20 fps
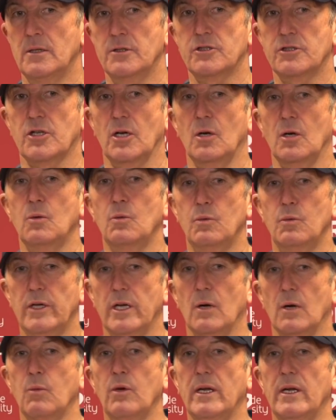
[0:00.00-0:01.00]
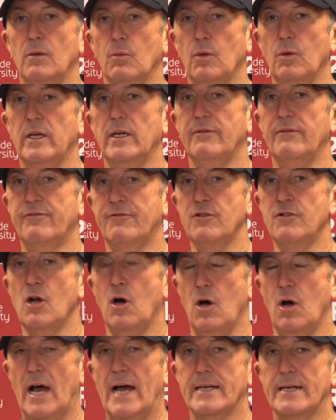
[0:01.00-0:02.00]
So, we've
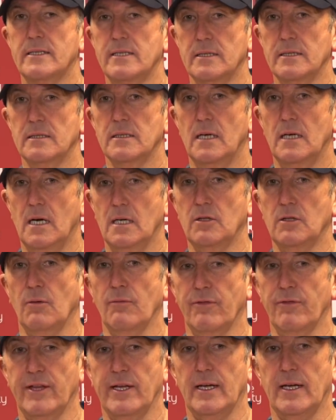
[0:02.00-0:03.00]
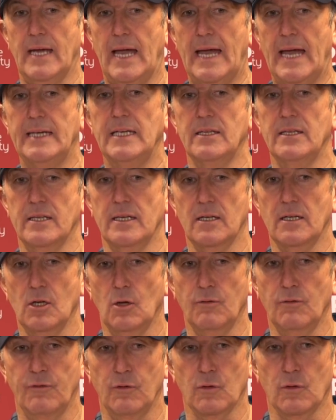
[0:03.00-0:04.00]
not had, I don't think, anything
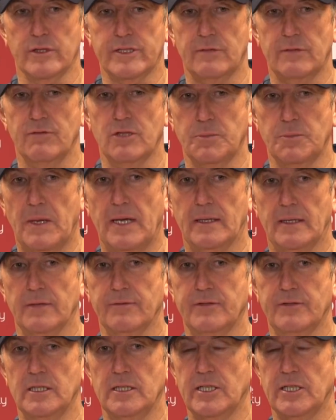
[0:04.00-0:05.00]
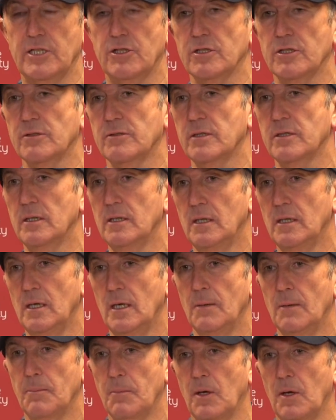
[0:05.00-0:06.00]
go for us in respect of decisions
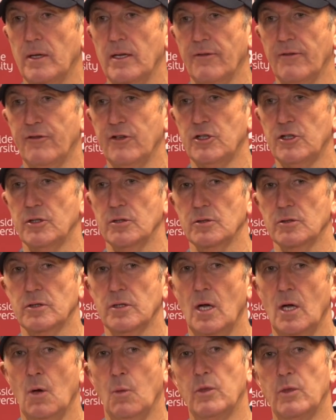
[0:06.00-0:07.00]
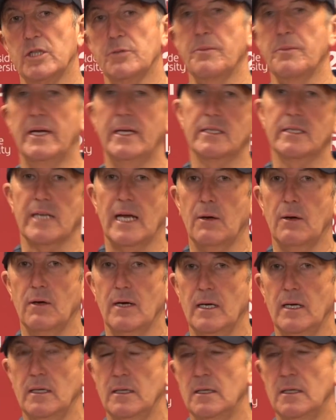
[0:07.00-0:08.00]
by the officials, which makes
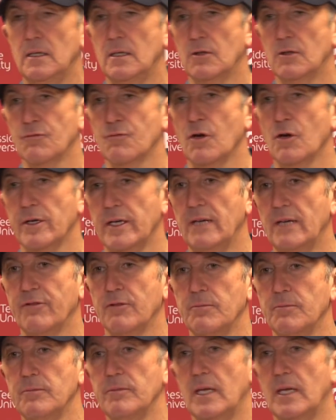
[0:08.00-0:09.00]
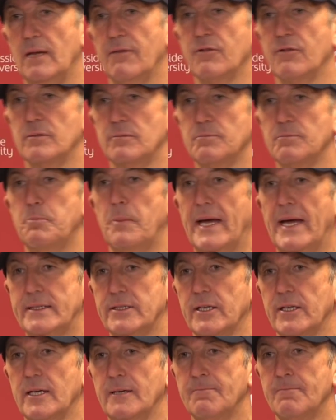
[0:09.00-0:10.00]
our run even
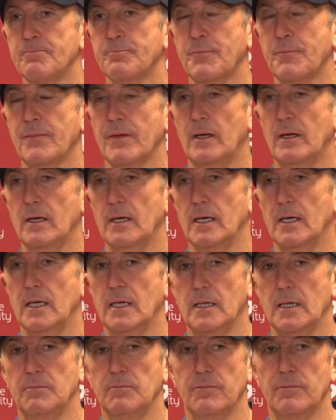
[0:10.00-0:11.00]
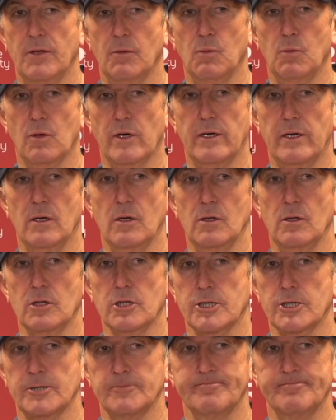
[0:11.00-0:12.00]
better the more it
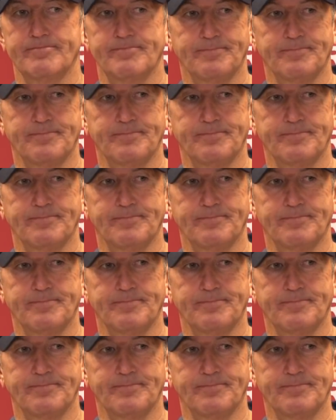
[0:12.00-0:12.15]
looks.